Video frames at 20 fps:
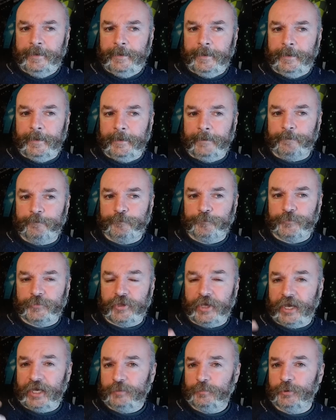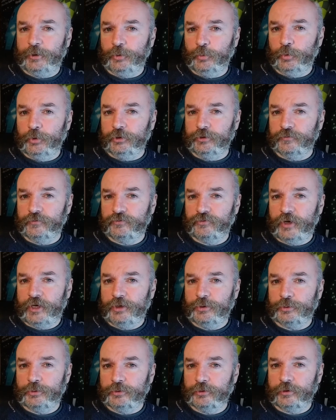There had been a World of
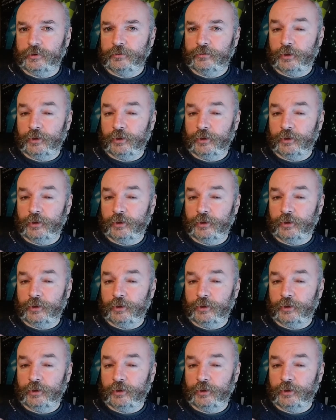Greyhawk,